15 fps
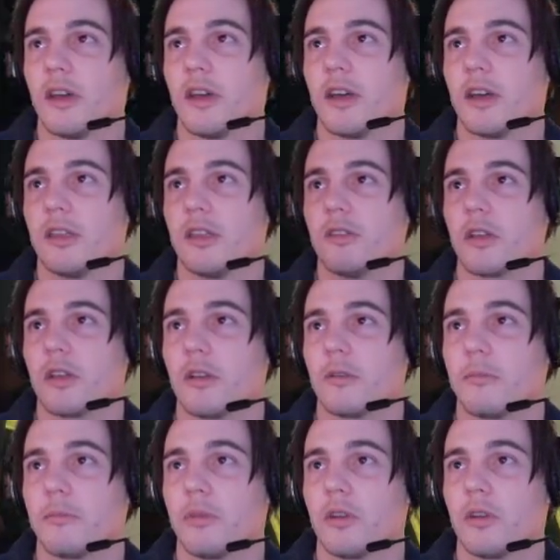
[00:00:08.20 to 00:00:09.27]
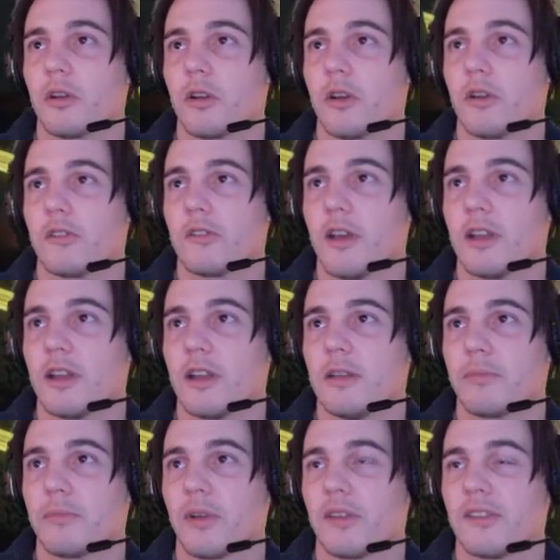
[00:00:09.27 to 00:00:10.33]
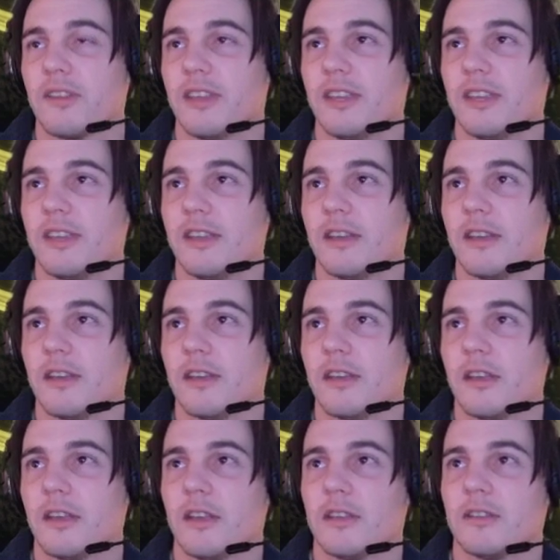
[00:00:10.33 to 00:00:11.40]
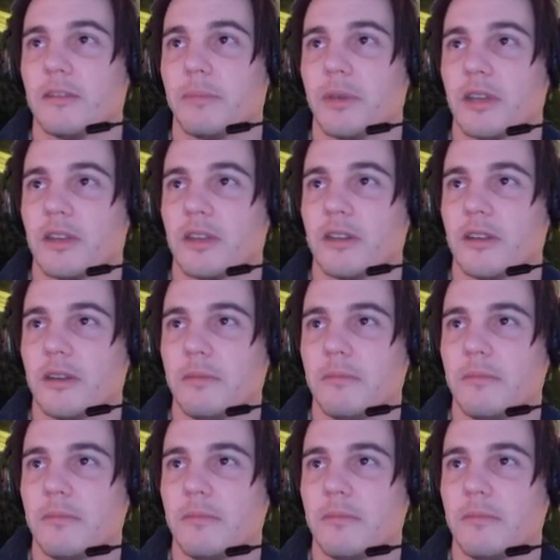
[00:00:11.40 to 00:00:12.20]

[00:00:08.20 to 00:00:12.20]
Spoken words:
You can put your cursor on it and press E to pick it up.